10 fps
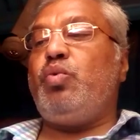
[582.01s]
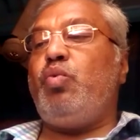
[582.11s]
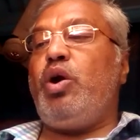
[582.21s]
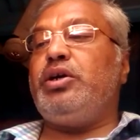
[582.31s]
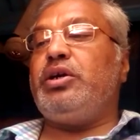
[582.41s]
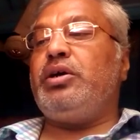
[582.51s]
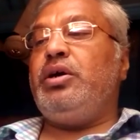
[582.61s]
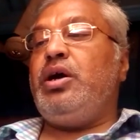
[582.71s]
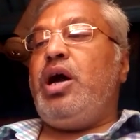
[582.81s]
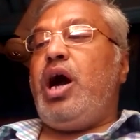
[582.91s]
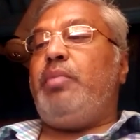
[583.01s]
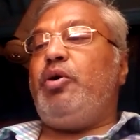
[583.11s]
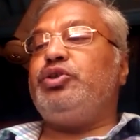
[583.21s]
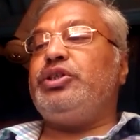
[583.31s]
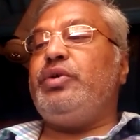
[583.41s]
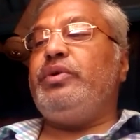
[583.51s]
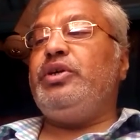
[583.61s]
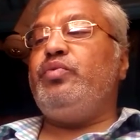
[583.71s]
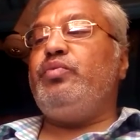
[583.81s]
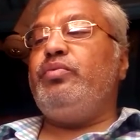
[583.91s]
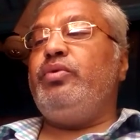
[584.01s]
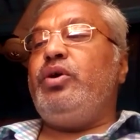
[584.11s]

Water. About 71%